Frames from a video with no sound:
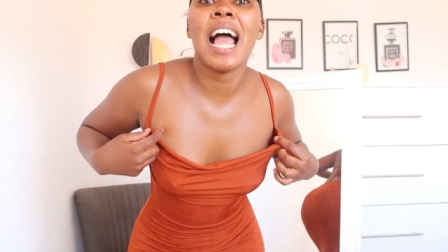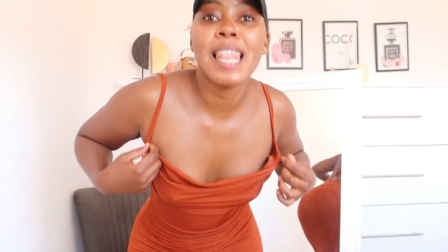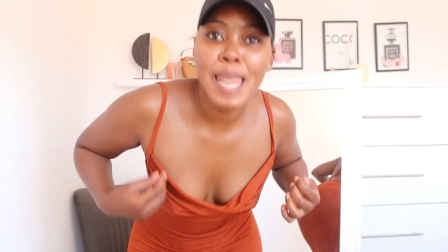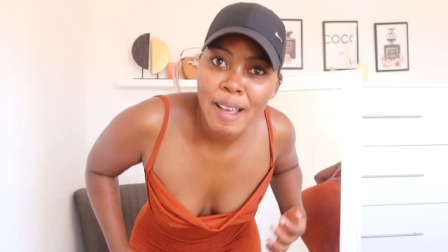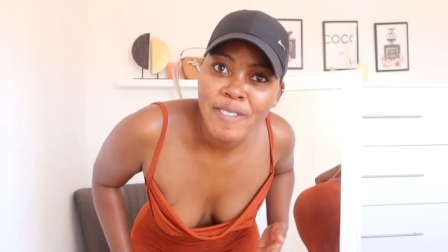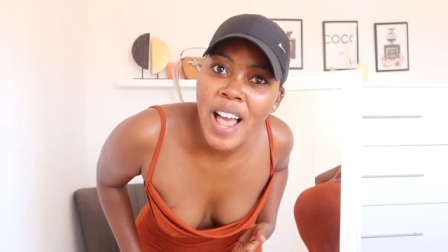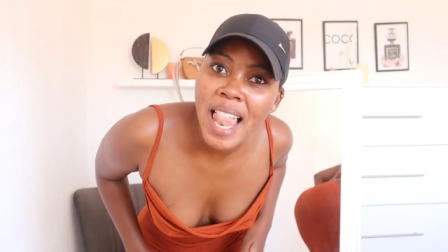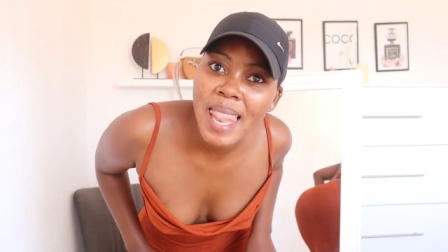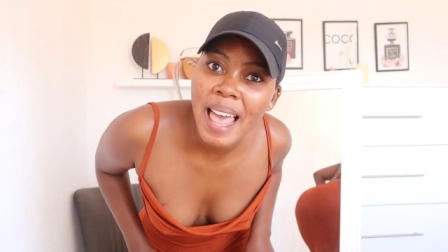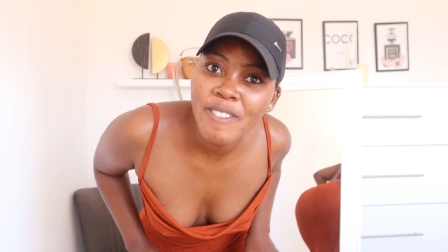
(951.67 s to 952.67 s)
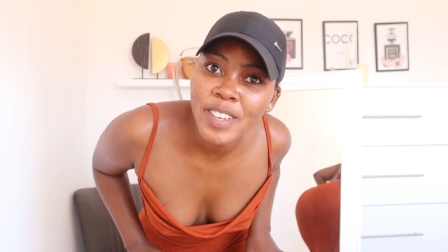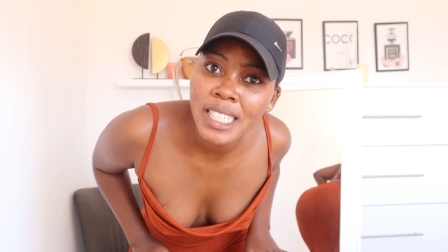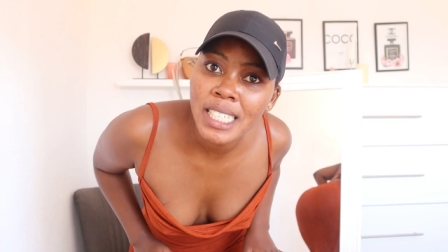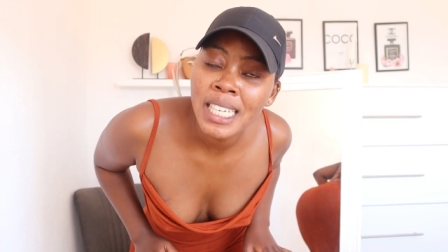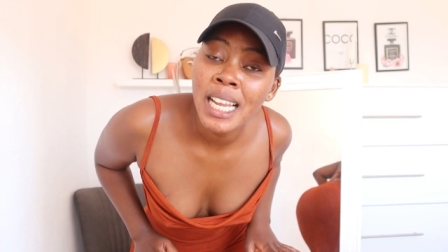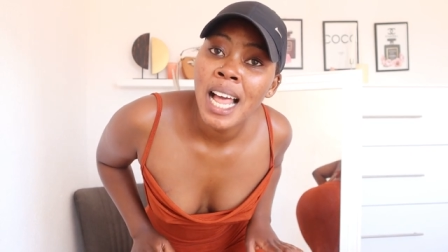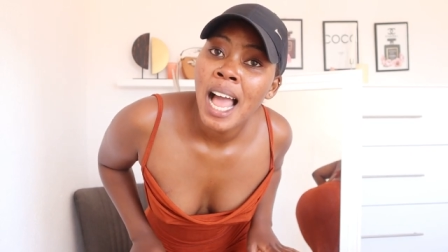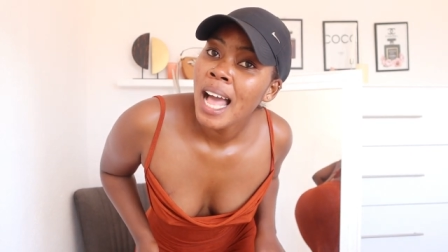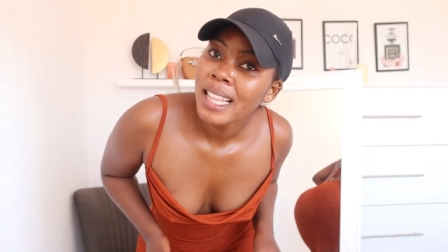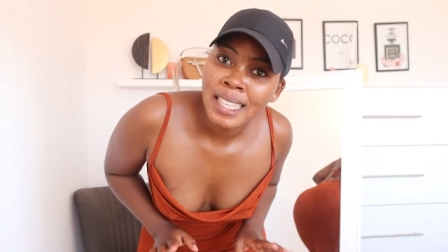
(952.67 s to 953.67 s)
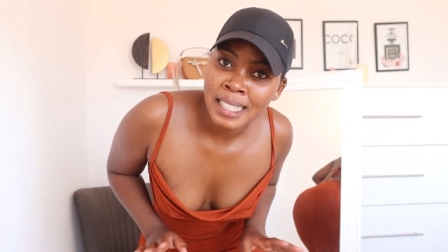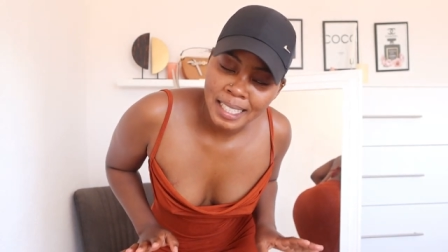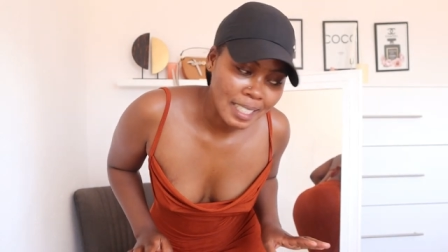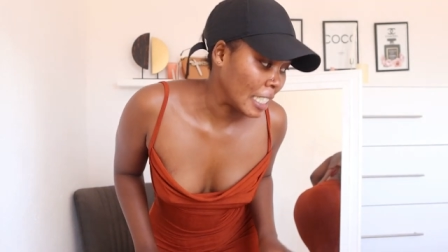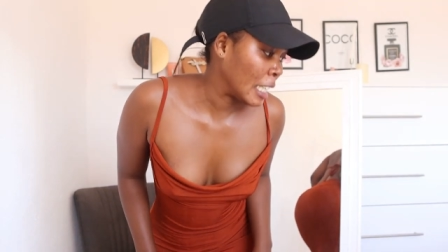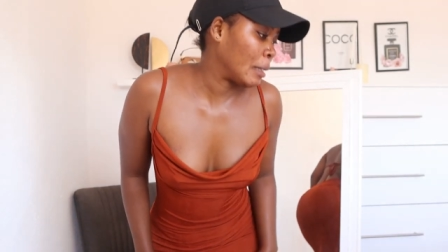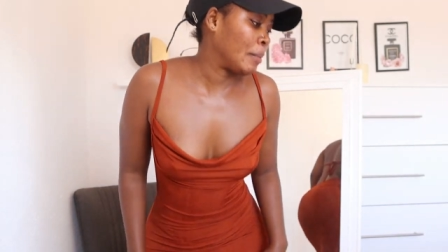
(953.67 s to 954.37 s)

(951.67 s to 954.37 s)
I love it. That's it.